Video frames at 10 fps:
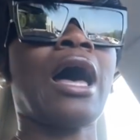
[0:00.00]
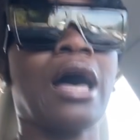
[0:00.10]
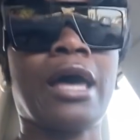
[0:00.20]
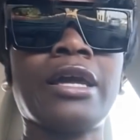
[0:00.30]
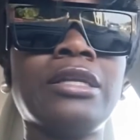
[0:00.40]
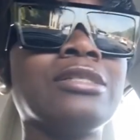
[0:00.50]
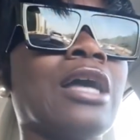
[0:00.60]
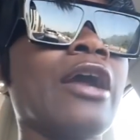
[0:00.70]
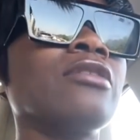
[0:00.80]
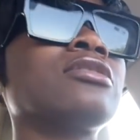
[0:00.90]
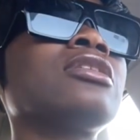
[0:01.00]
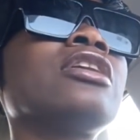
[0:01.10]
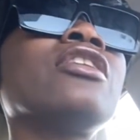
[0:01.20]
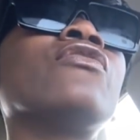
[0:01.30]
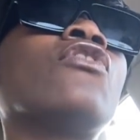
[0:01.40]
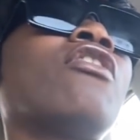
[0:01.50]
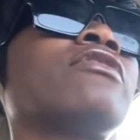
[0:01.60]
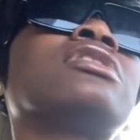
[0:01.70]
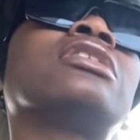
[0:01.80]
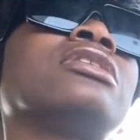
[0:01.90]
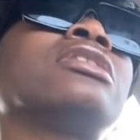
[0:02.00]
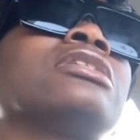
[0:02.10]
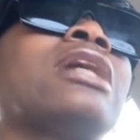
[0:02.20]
I desire to live off of sixty six